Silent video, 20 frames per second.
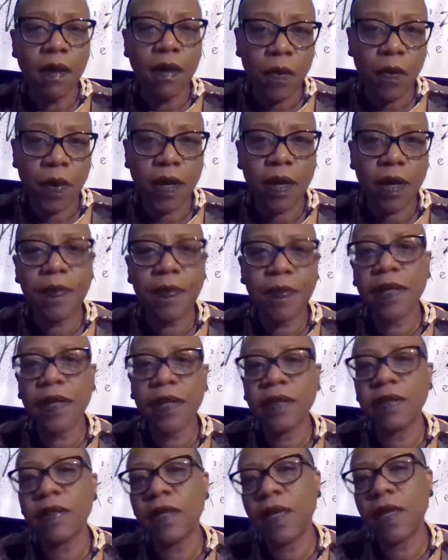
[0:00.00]
wake up
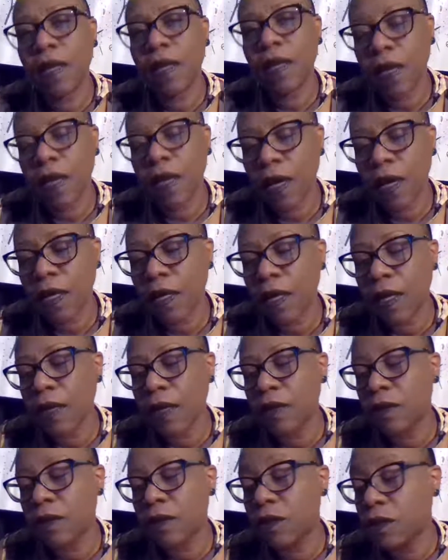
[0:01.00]
yesterday, I
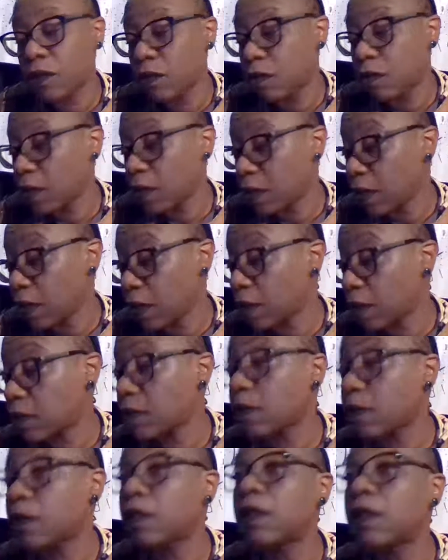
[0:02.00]
get to the
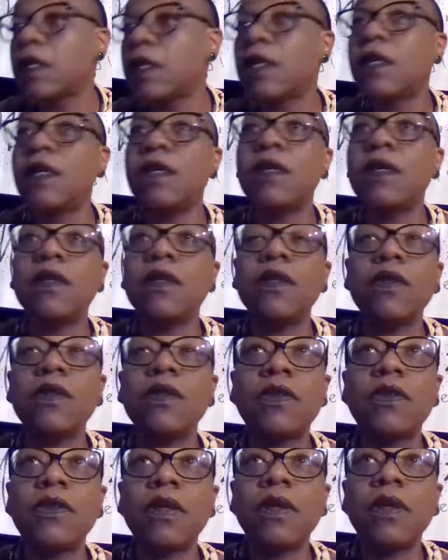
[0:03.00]
doctor.
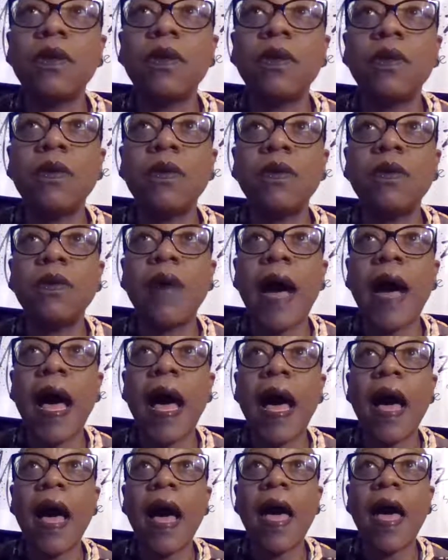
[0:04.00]
So,
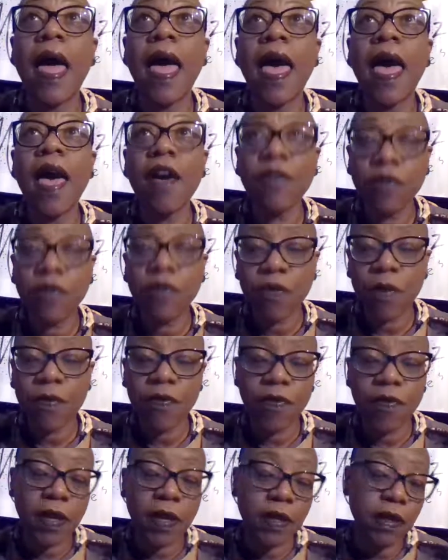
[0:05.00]
after I'm
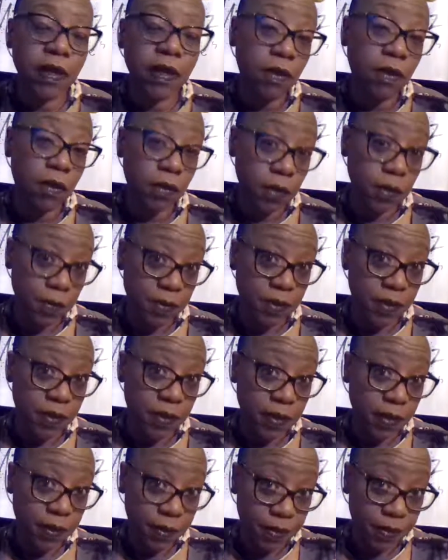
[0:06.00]
finally called
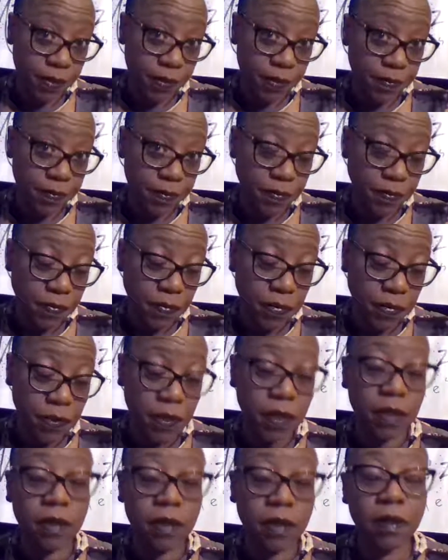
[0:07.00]
upstairs,
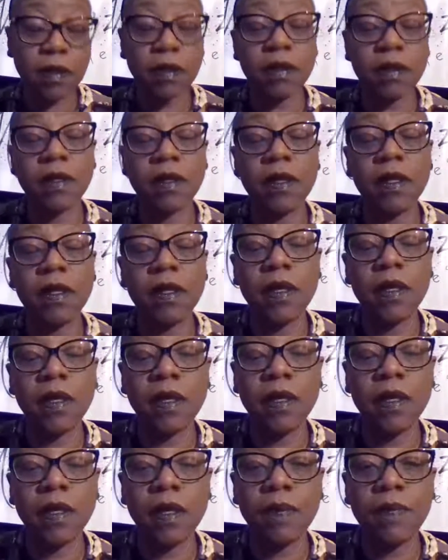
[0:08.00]
right,
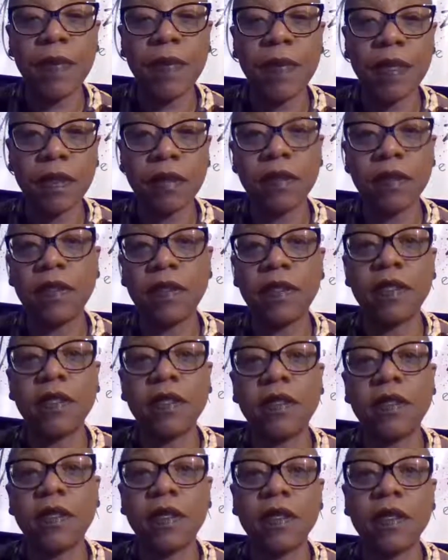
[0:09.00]
the medical
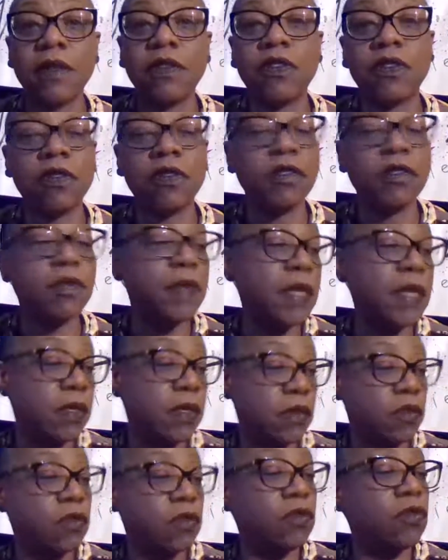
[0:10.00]
assistant shows me
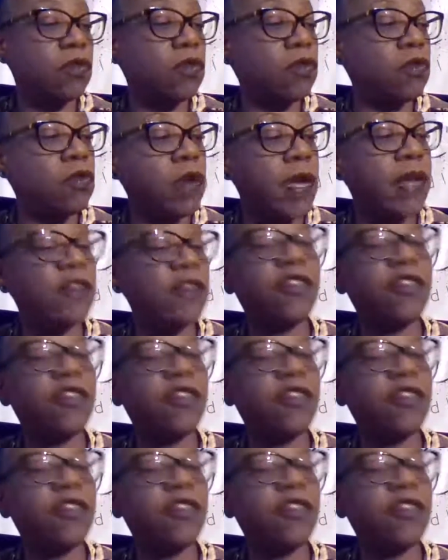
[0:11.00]
into a